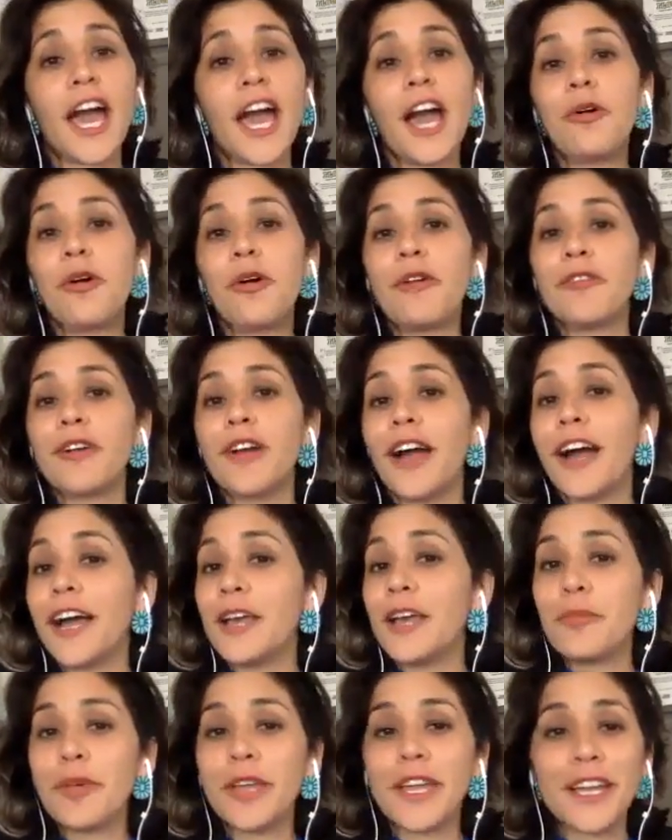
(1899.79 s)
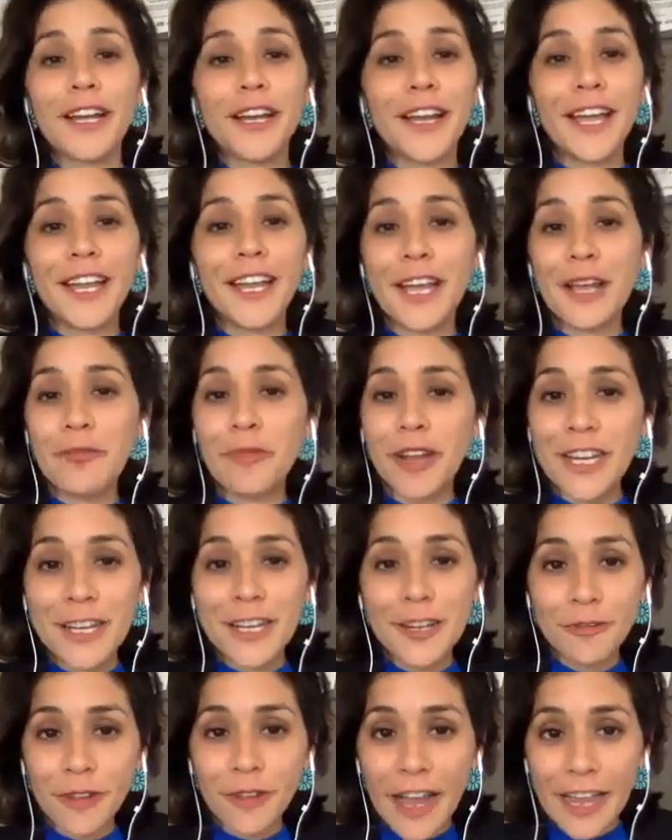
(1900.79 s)
However, I am here and I am
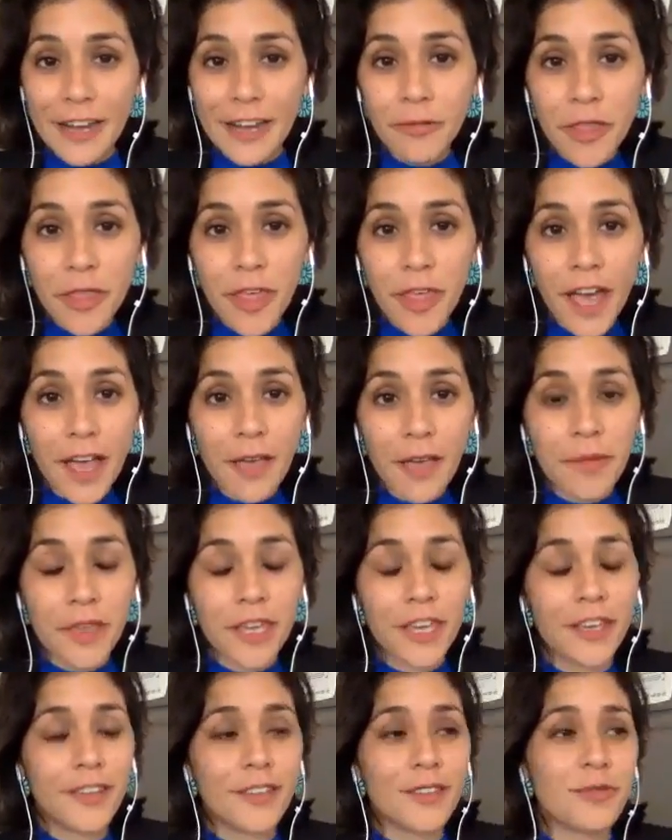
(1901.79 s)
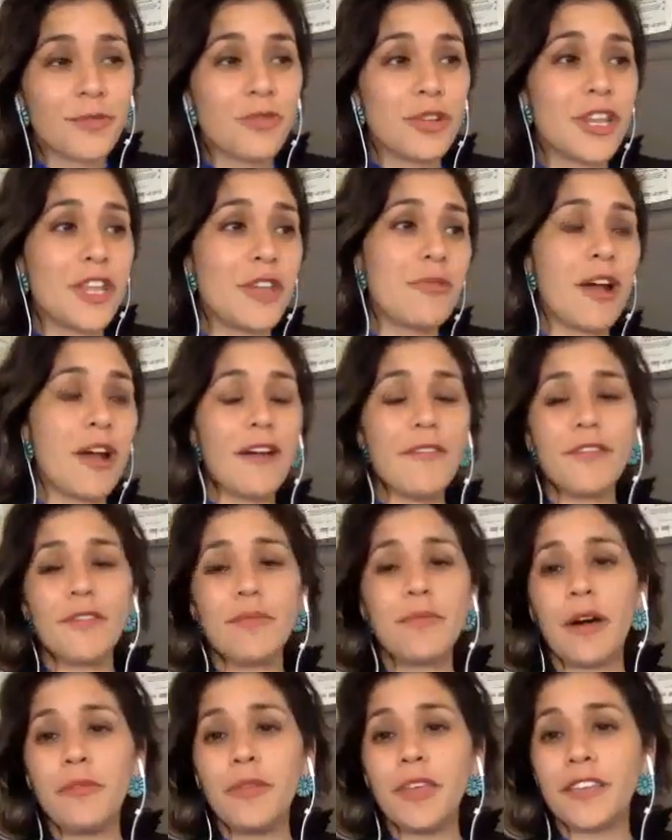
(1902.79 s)
ready to ride with that, because when you have the
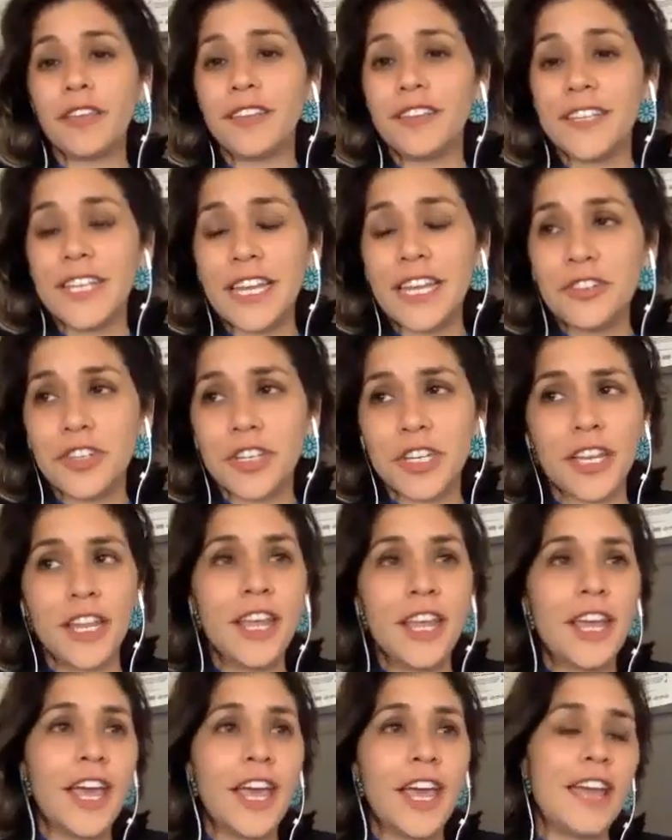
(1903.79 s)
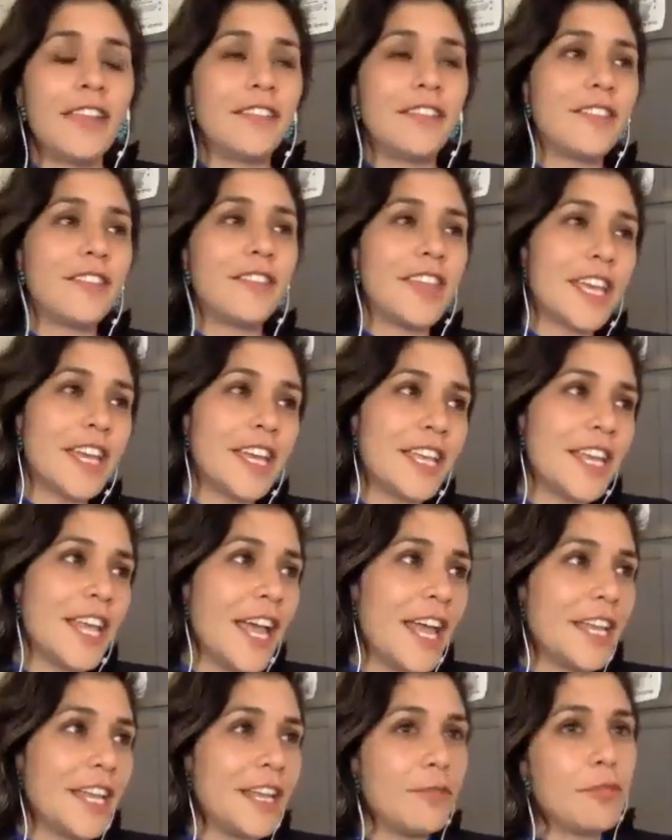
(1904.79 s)
public's attention and
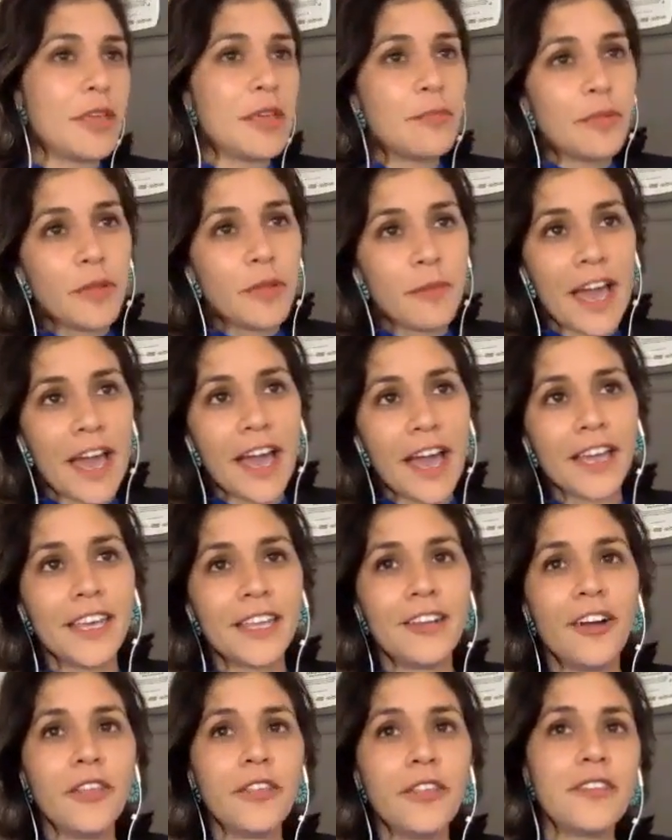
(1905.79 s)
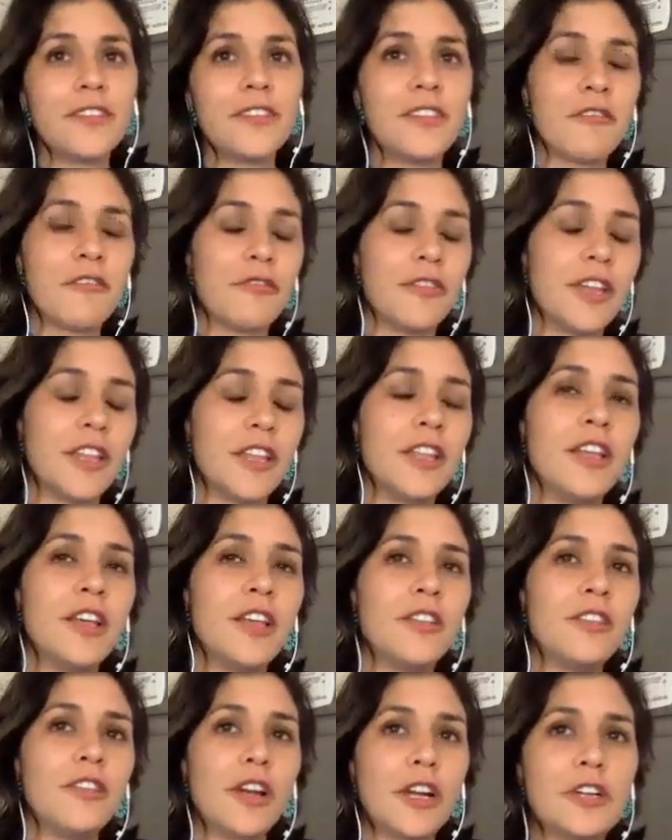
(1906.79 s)
CNN and People Mag and all these different
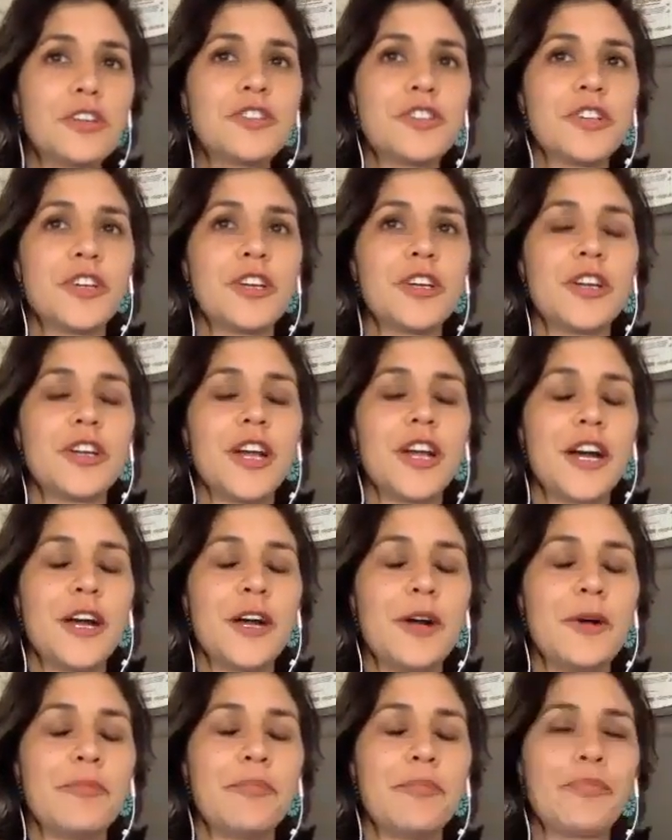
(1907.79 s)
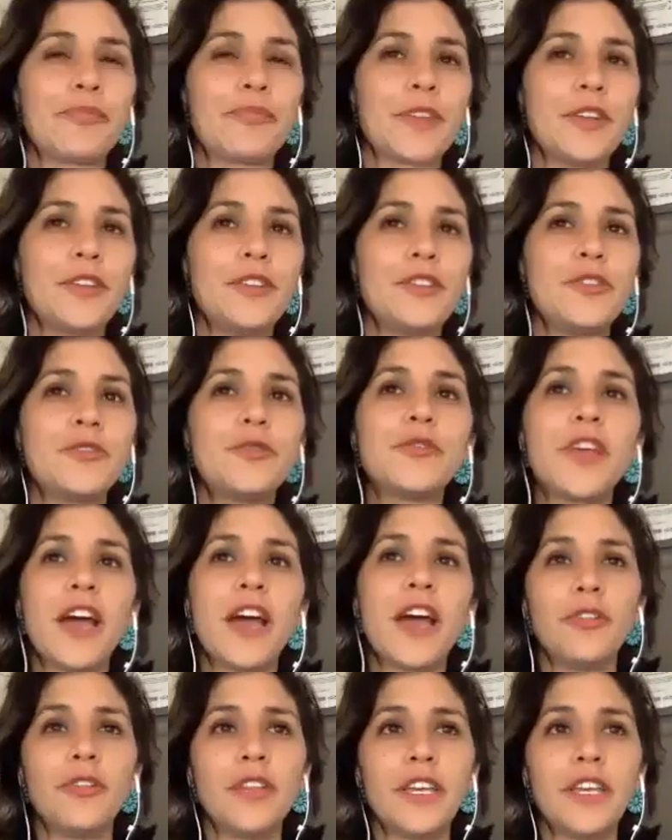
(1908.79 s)
larger news
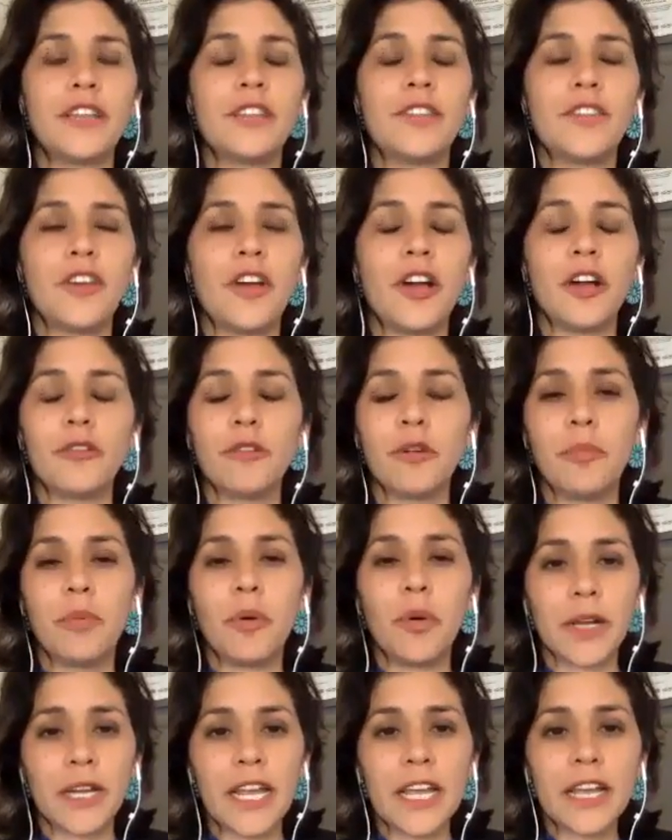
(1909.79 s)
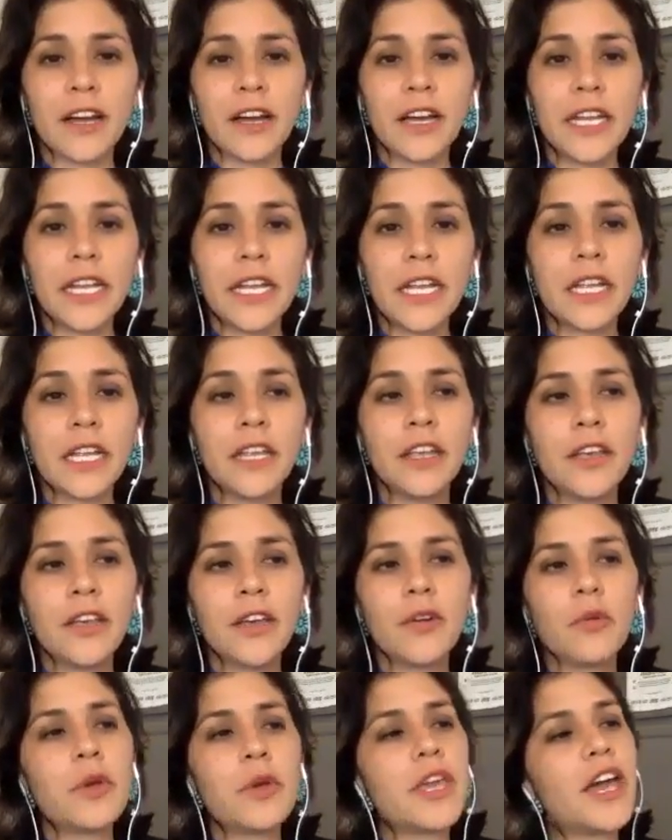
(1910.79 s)
outlets are reporting on it,
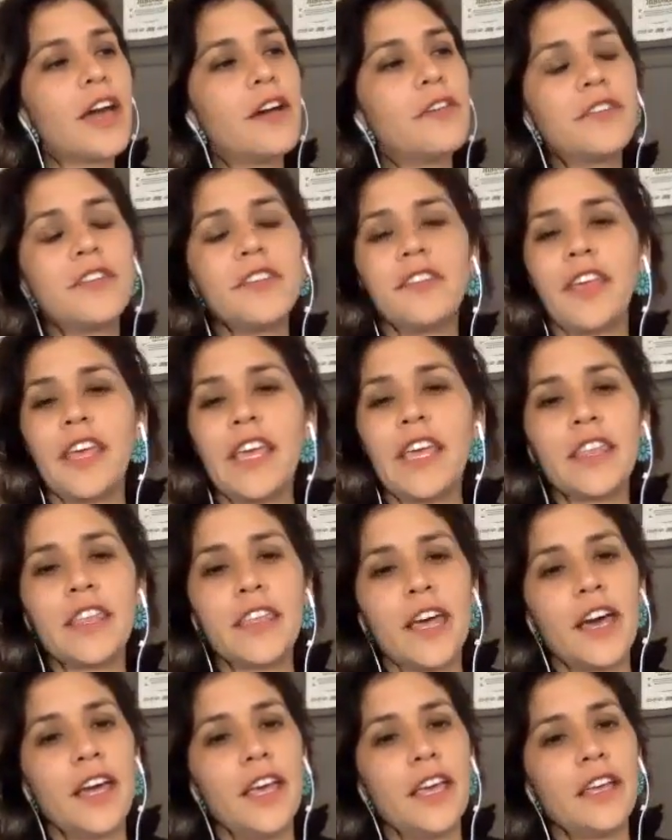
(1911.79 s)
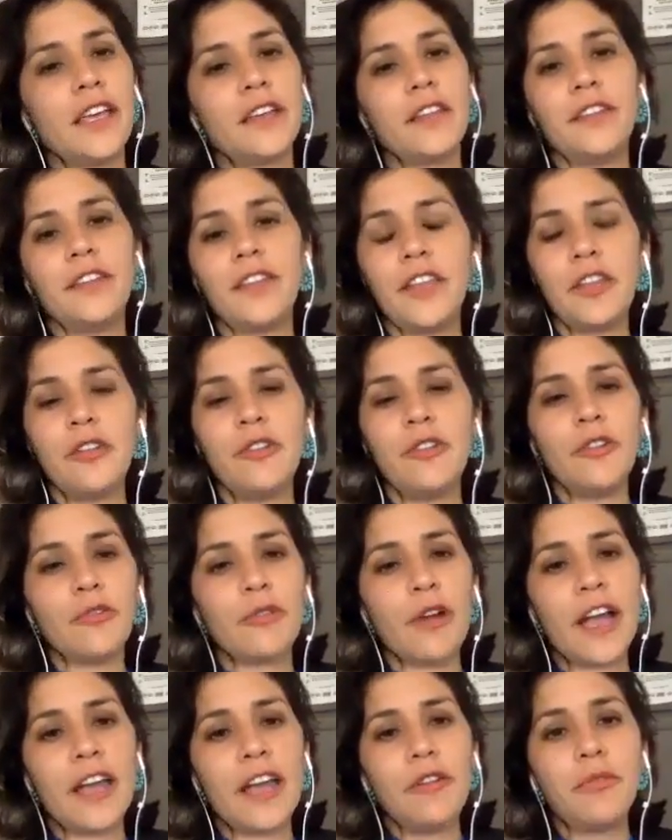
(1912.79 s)
we have to take that and continue to
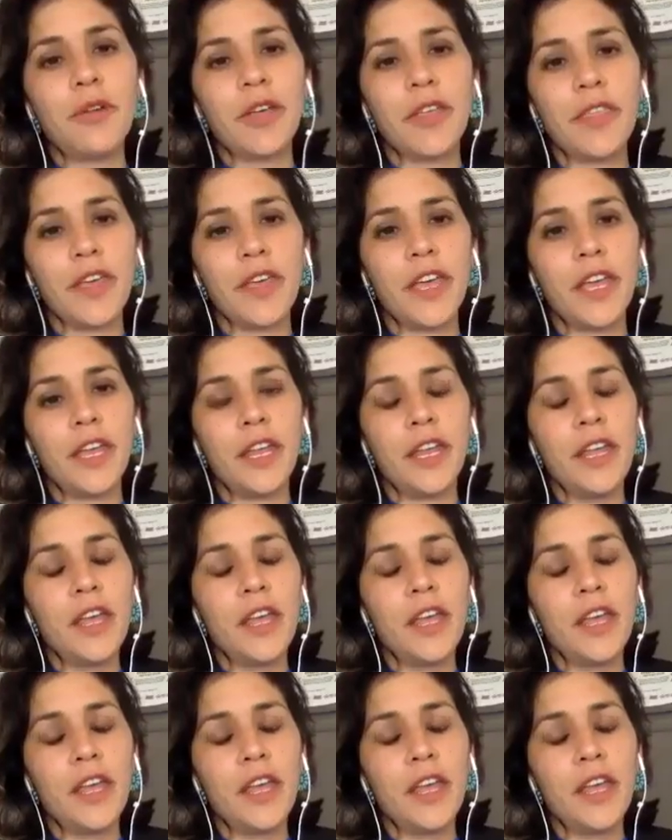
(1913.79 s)
ride with it.